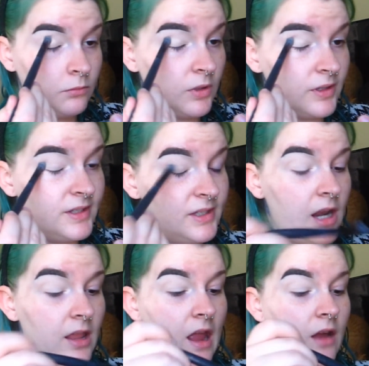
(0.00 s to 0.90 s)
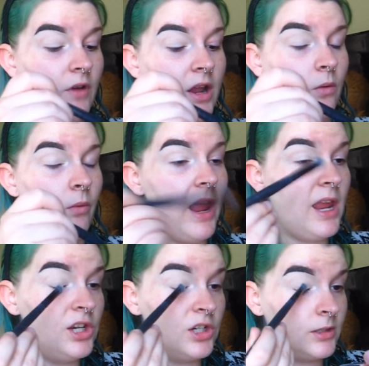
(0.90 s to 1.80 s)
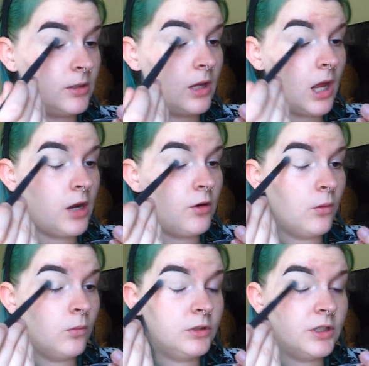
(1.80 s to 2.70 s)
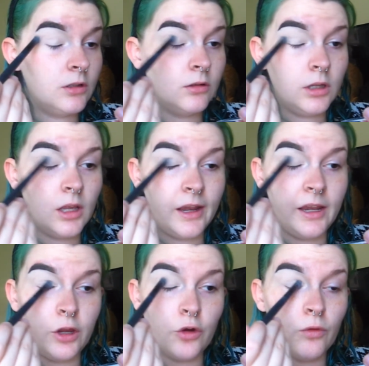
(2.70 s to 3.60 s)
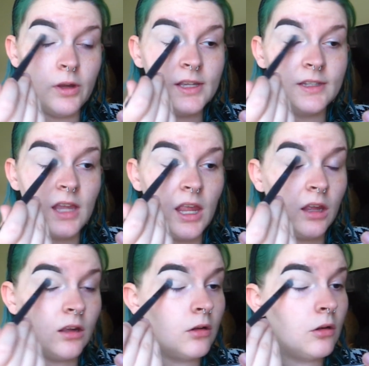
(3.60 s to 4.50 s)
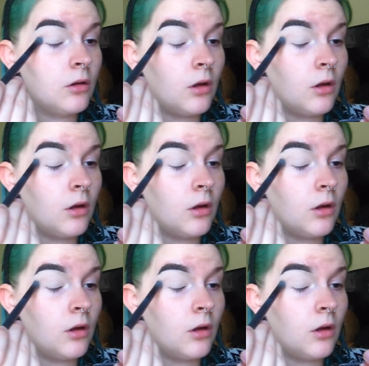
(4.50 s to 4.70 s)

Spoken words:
I'm going to set that right away just so that I don't get any creasing.